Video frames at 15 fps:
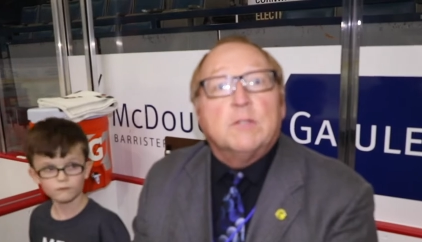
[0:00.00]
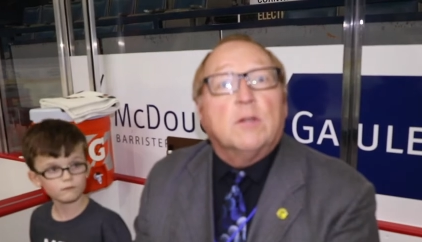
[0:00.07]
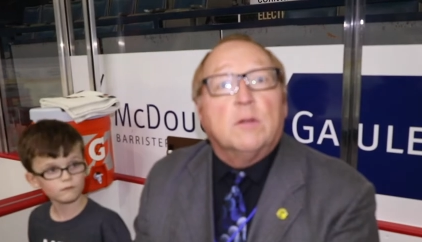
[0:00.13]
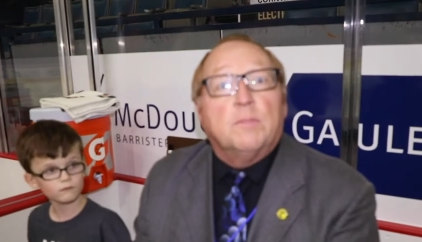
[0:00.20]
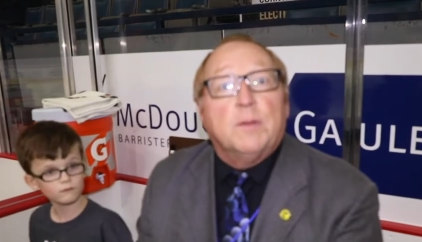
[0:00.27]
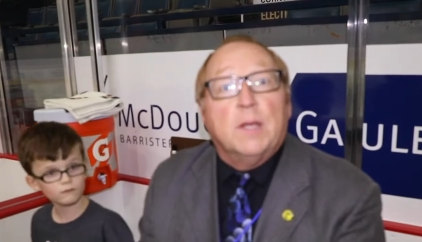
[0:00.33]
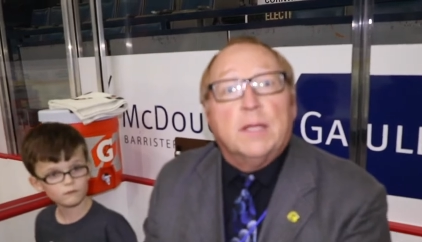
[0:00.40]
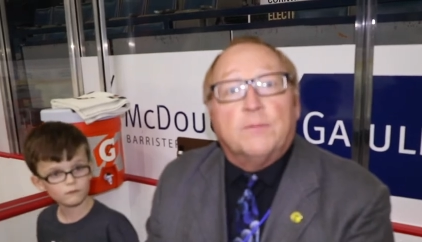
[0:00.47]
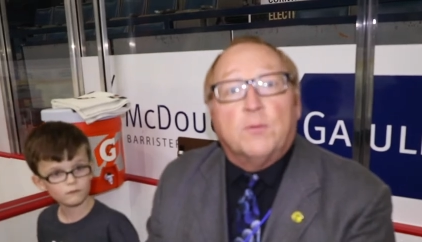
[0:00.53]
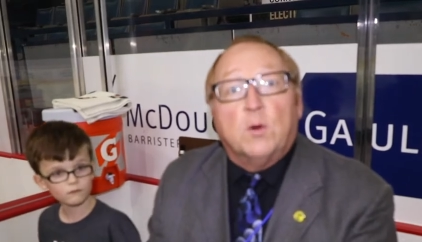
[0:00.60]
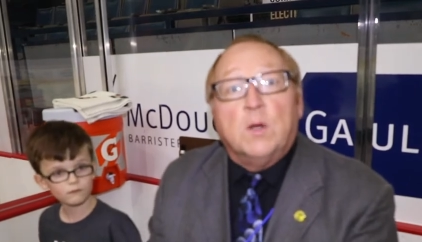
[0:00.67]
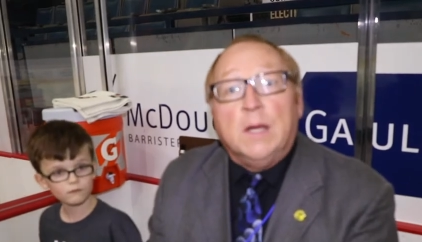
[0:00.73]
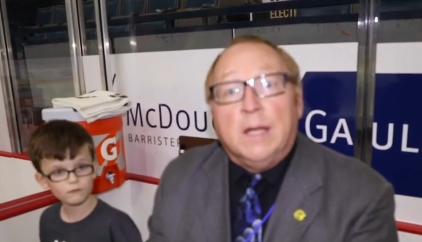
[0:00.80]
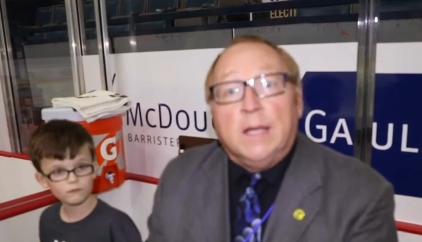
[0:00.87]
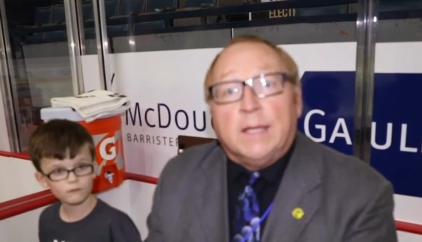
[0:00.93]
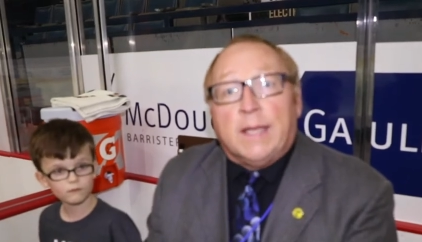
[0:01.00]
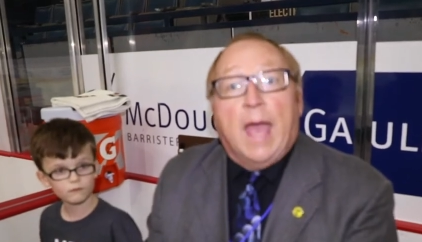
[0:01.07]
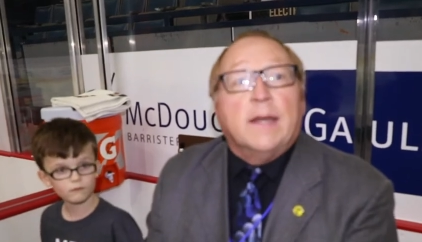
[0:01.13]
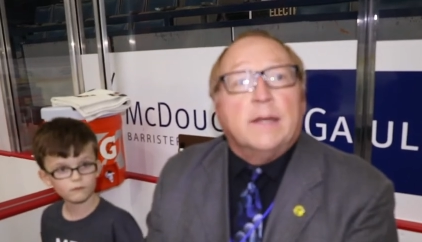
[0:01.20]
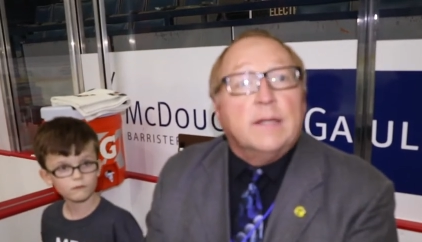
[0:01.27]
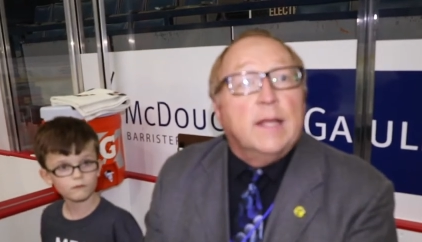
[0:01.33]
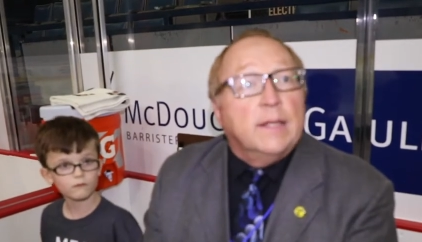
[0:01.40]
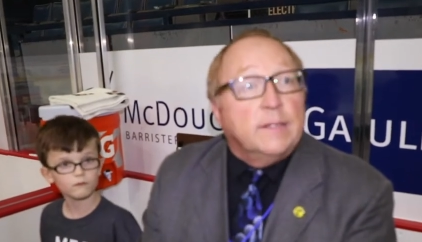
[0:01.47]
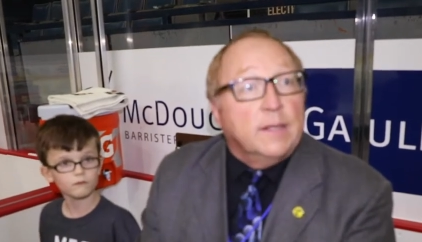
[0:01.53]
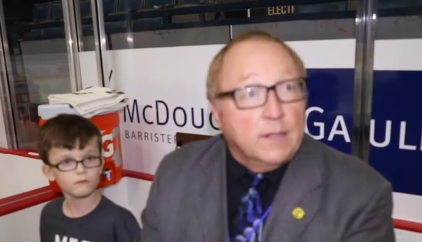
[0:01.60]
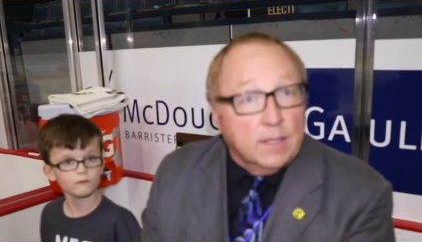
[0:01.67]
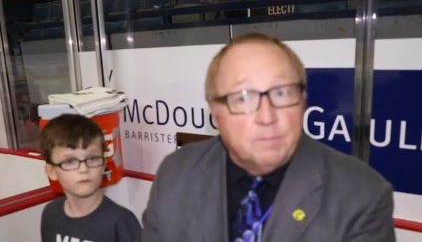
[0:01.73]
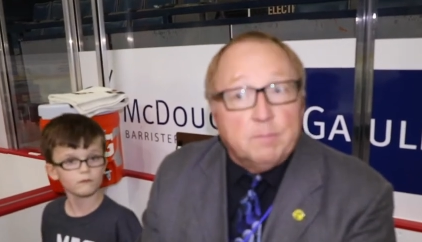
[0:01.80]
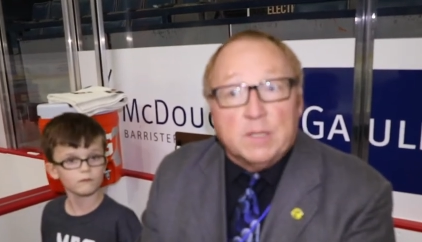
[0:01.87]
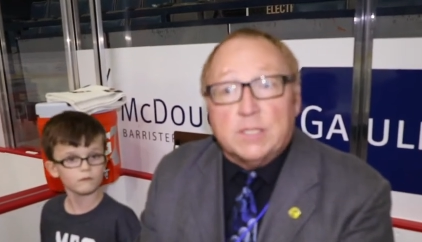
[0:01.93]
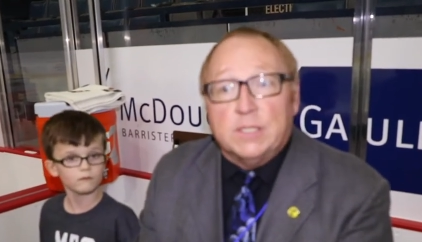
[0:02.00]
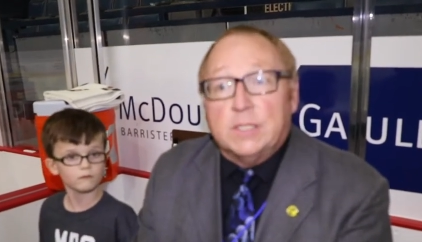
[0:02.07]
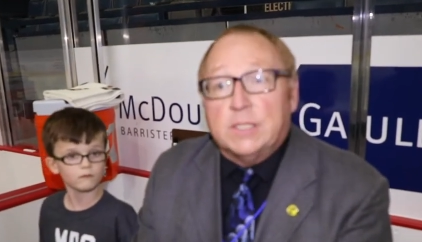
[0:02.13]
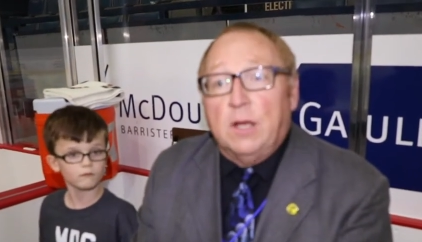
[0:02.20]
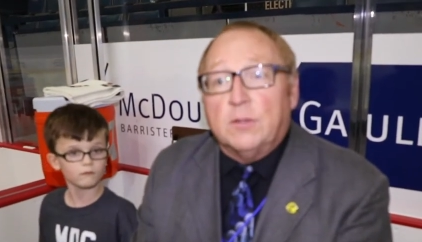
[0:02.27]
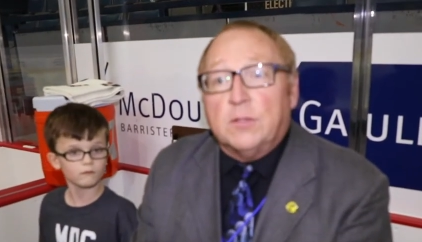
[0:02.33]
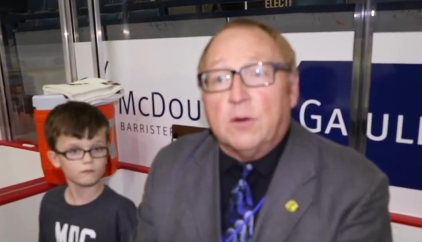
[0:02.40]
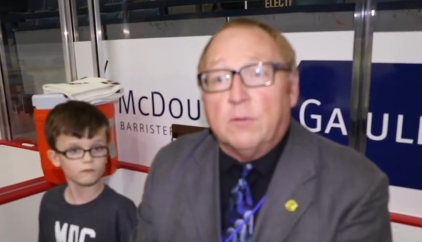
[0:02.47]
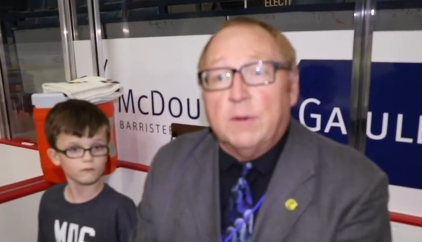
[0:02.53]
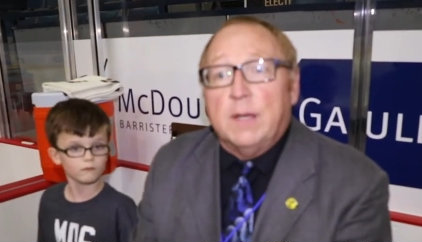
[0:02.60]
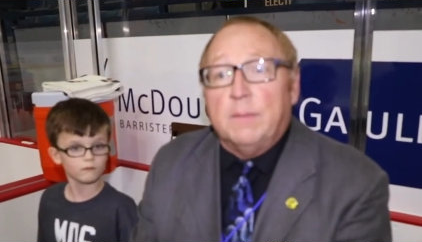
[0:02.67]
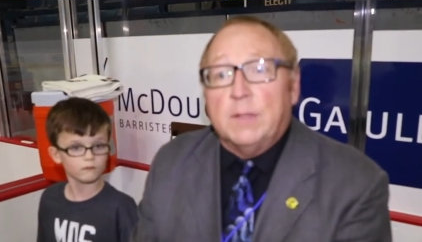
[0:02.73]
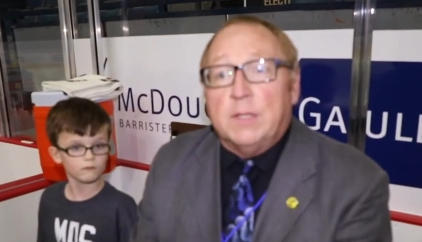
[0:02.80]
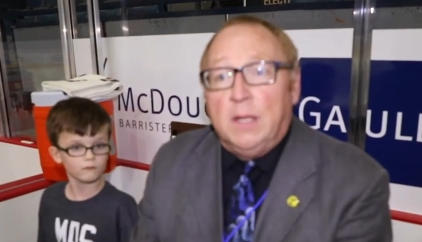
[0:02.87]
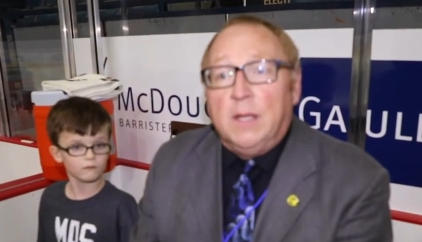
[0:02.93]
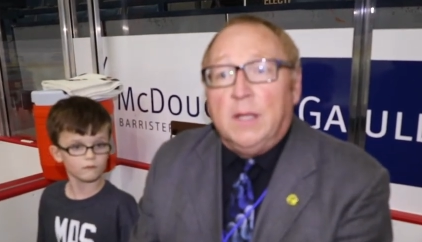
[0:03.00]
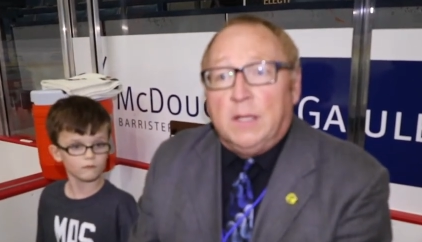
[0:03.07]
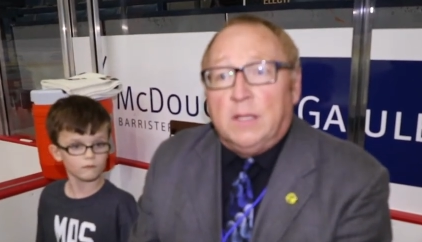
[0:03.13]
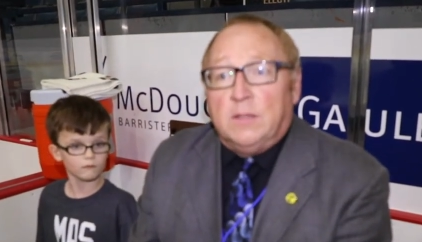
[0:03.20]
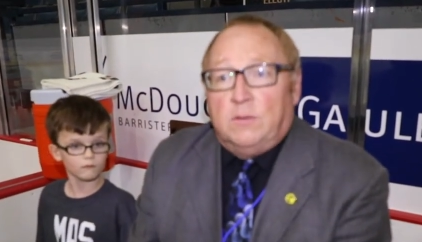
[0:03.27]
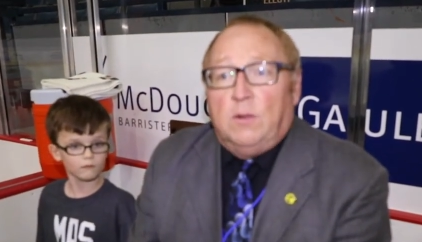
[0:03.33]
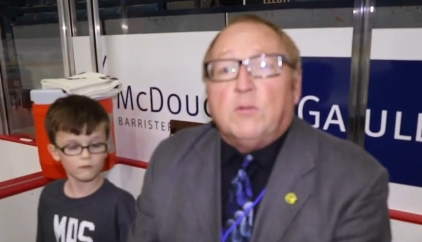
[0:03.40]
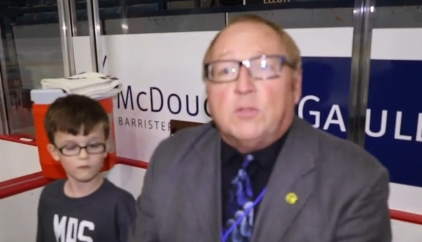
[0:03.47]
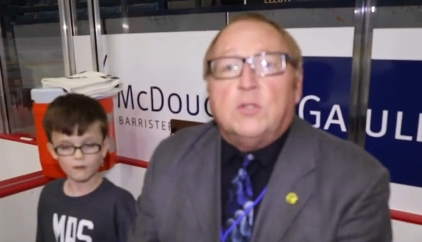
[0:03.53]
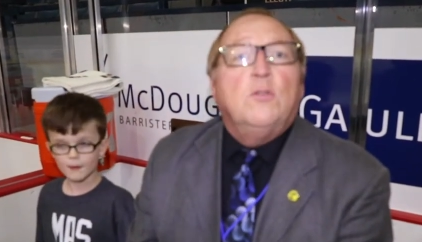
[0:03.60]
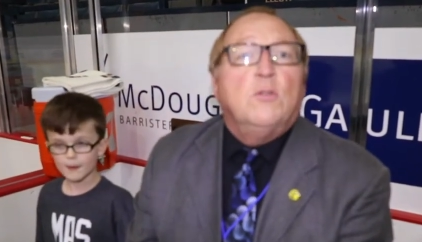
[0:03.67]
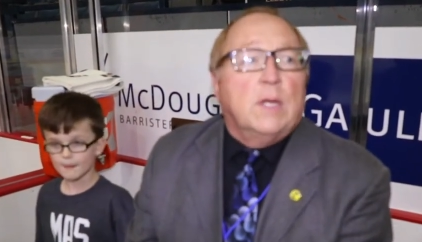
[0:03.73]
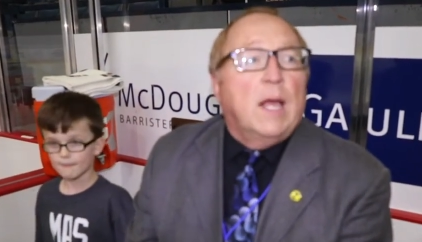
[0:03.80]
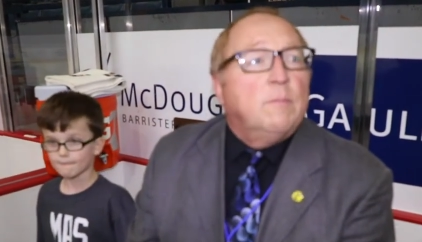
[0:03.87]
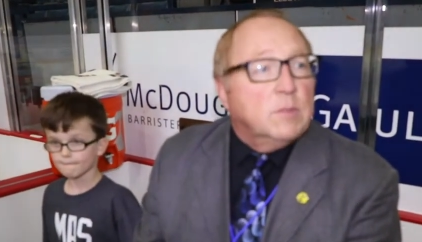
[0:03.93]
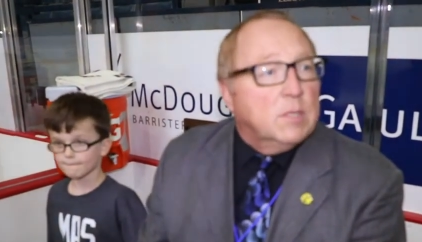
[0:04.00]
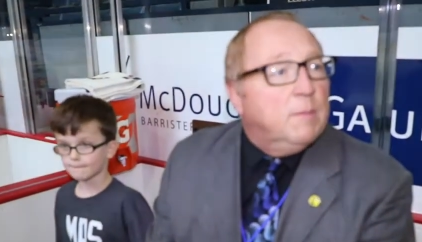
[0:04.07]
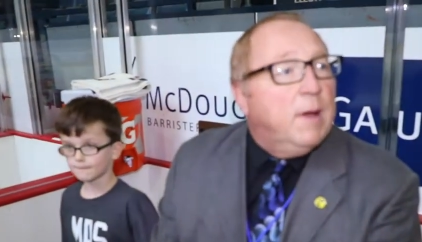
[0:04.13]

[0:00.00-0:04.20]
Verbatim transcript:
Speaker 1: he's going to play for Canada at the Olympics in South Korea. But those two come to